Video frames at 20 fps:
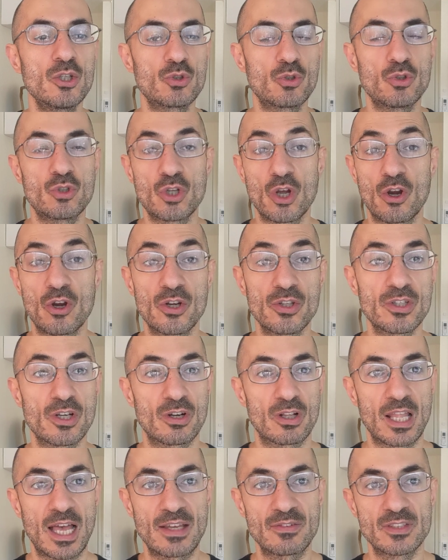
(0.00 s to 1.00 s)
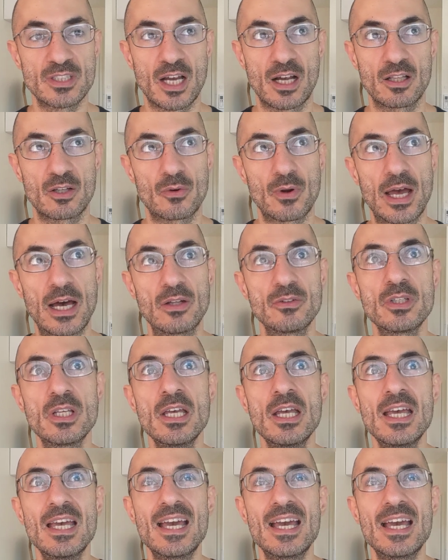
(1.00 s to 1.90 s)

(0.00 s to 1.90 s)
to turn their lifestyle around.